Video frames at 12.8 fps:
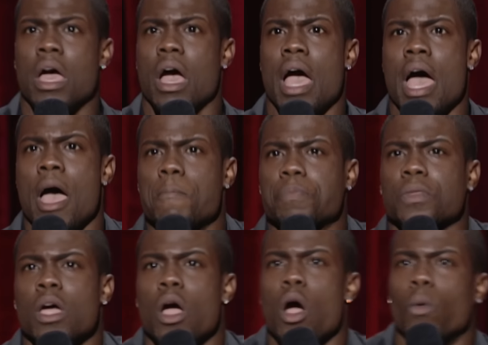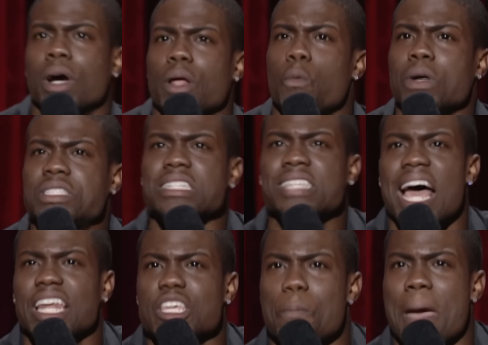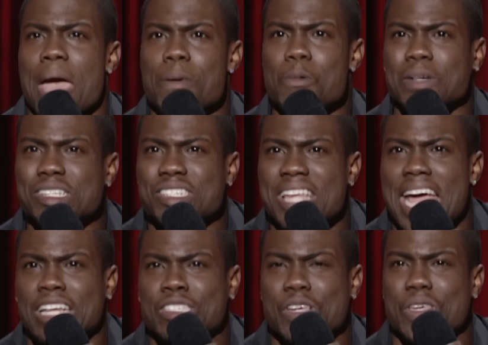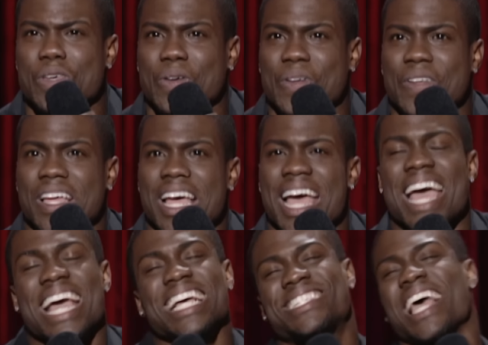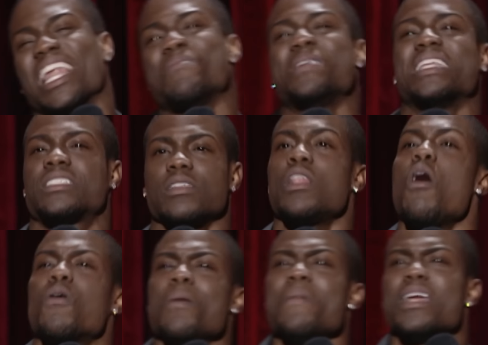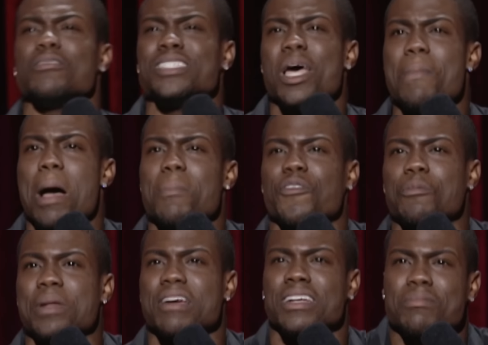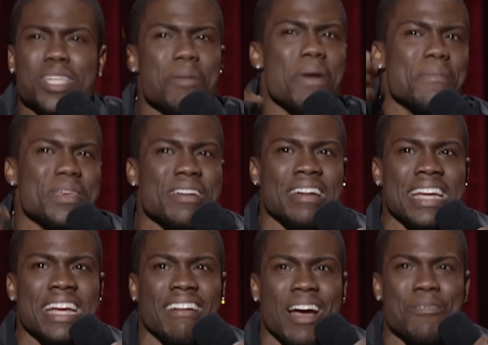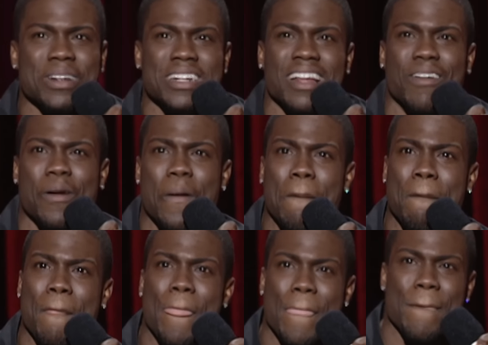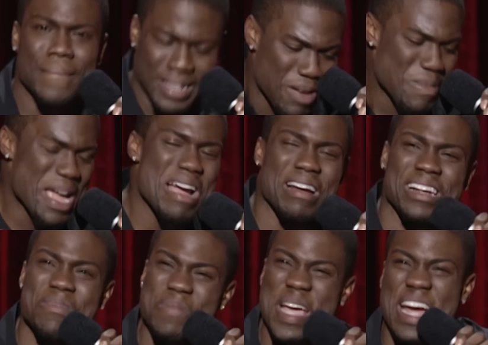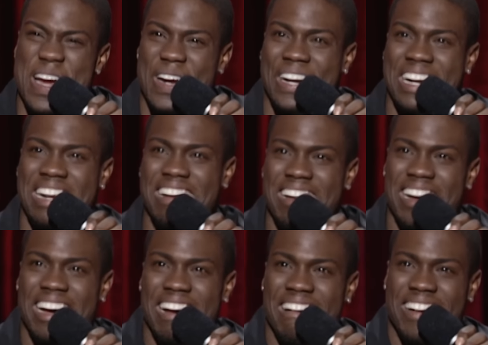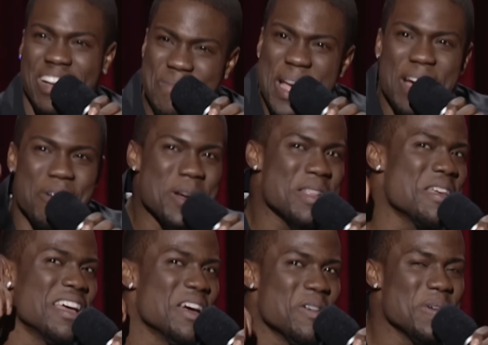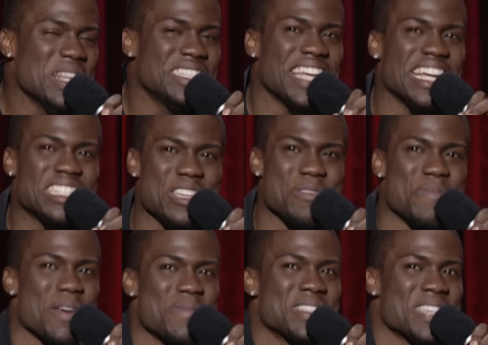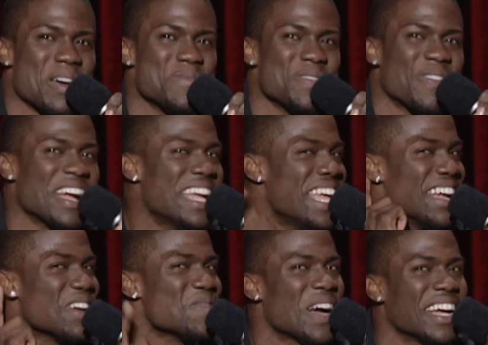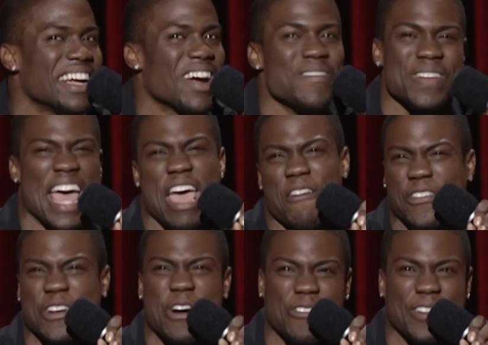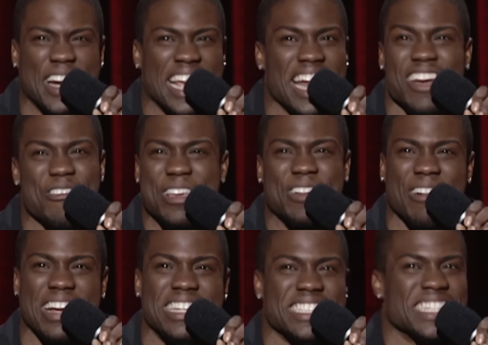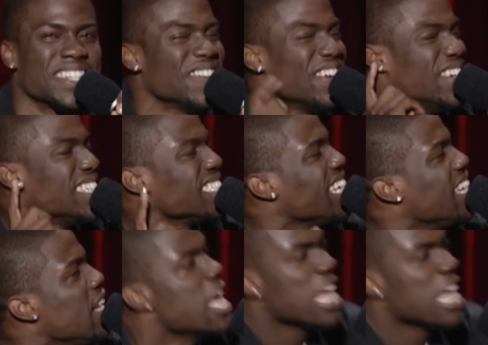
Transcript: Uh, what, what's he telling you, baby? What's he saying to you? He telling me say, No, come here. Don't tell mommy from there. Come tell mommy in her ear. I want to know. Come here. Come here. Come here. What what did he say to you, baby? Tell me right here in my ear. I'm laughing already. I know he crazy. Come here. What did he say?